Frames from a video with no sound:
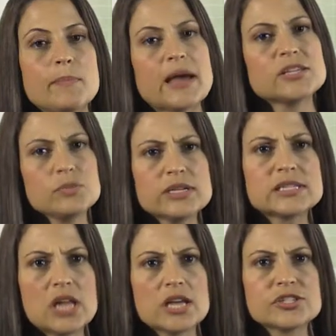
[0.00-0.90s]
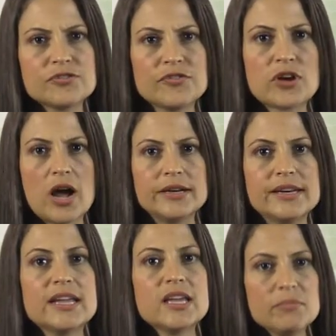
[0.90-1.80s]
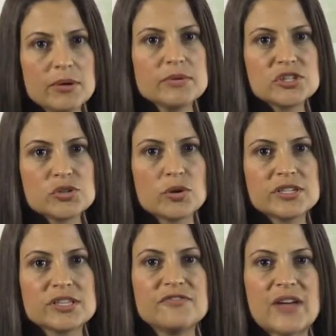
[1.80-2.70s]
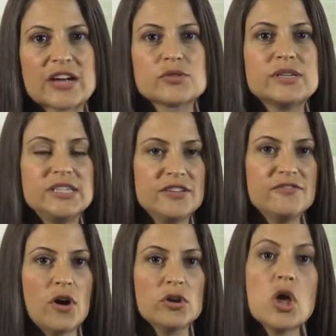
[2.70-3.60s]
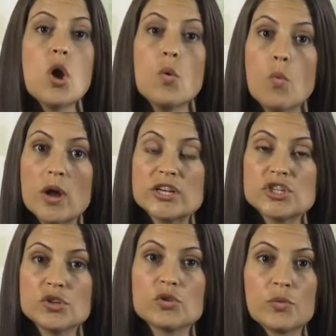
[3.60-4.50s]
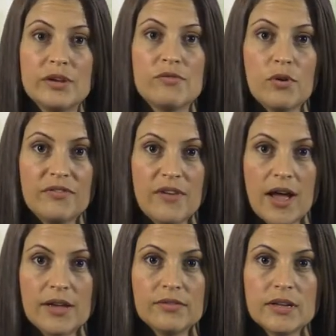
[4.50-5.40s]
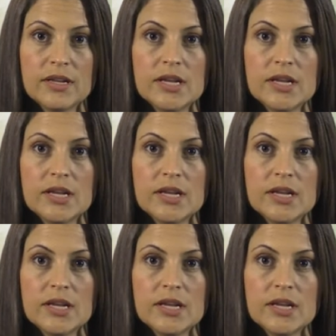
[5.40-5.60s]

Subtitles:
the password is lost or forgotten, it can be restored to the factory default 12345.